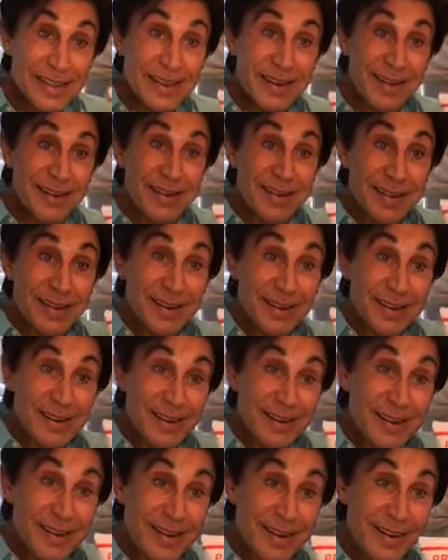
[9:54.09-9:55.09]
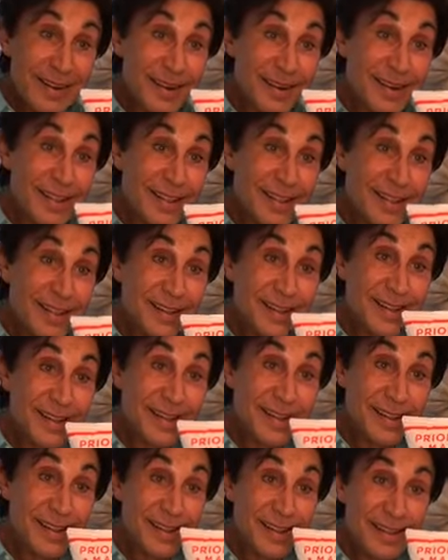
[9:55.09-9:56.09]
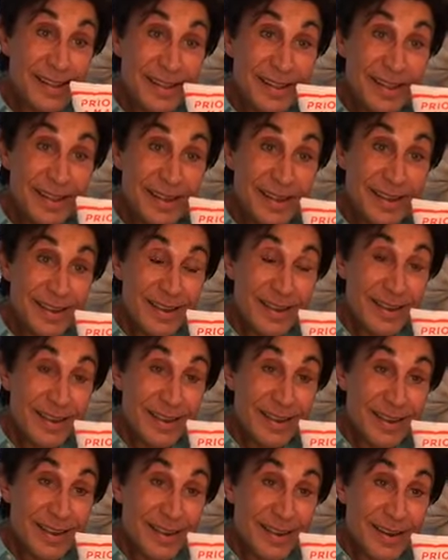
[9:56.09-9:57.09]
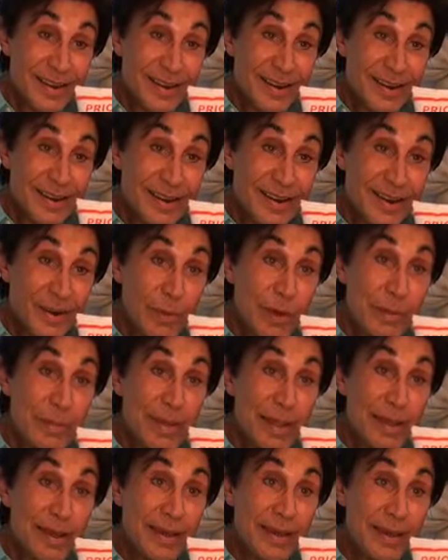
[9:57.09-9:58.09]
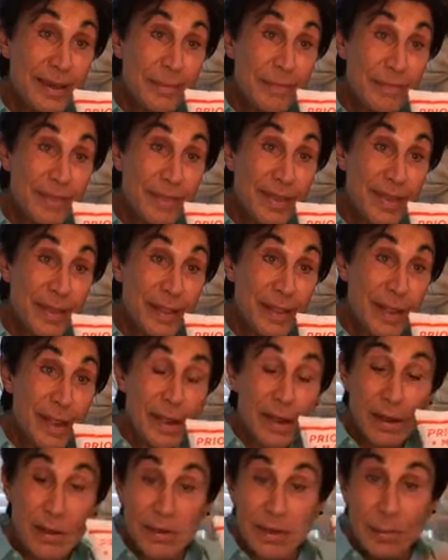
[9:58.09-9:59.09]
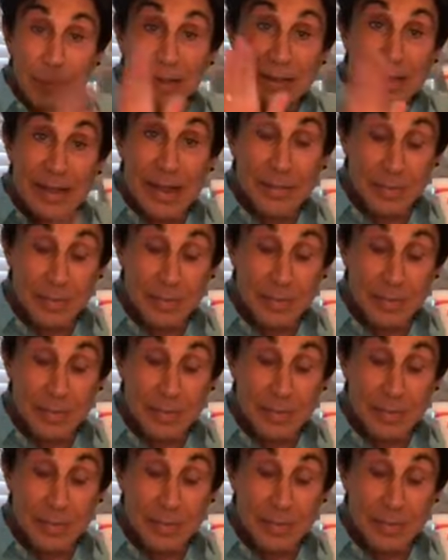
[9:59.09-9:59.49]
and, you know. and before they lock you in again. What do you mean? Pandemic. Oh, the